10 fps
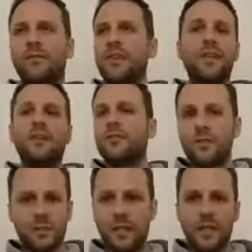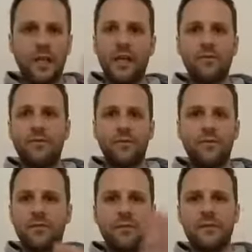things in life.
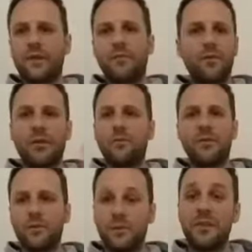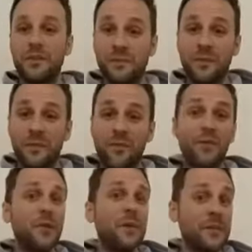This, I'm not I'm not quoting this
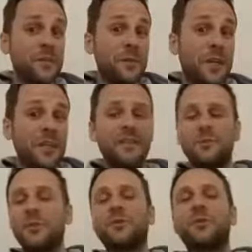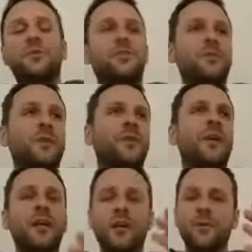verbatim again. I'm not quoting this
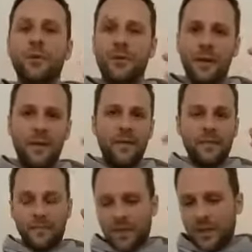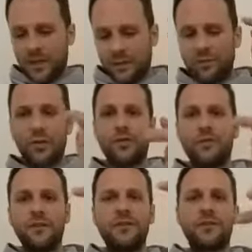verbatim, but
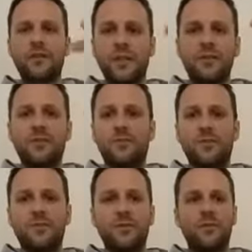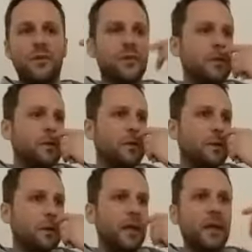growth and success comes from doing
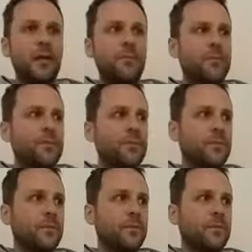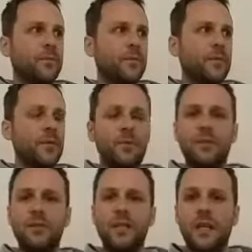the um, the
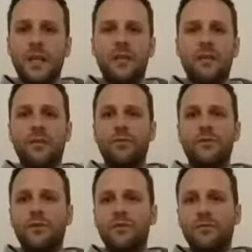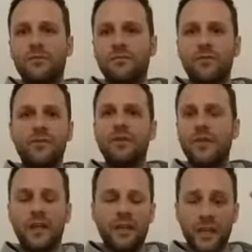mundane, often un,
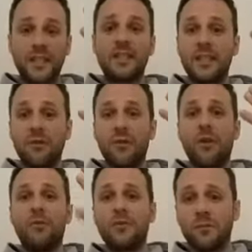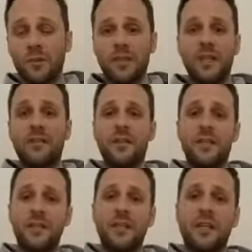uh, the necessary, often mundane
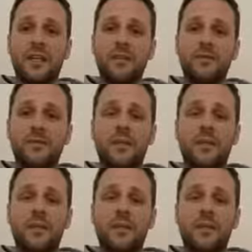things in life